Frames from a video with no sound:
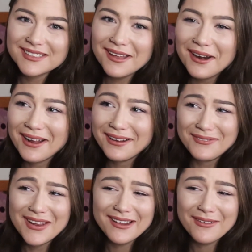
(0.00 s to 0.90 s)
I'm
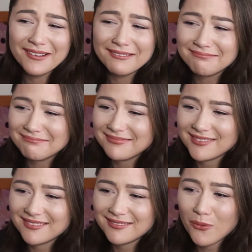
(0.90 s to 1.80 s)
like,
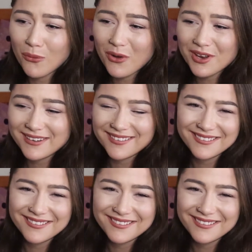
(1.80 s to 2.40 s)
what?